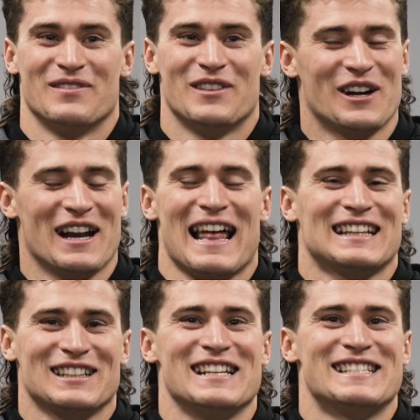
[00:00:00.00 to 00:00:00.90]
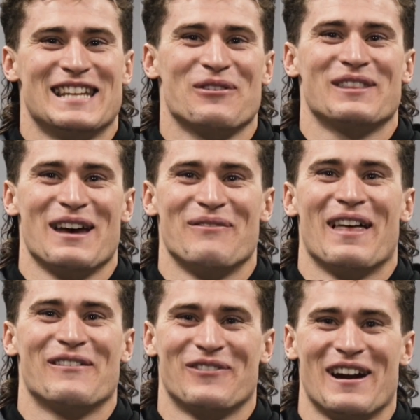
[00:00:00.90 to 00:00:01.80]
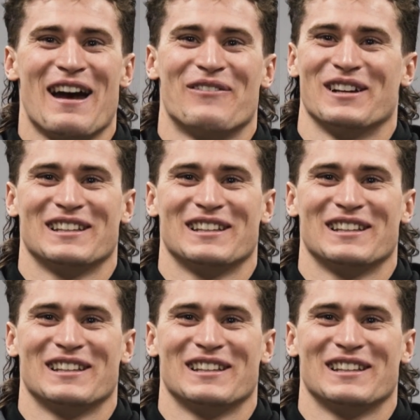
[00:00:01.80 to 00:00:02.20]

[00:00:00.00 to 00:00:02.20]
that's gonna stick with them like forever.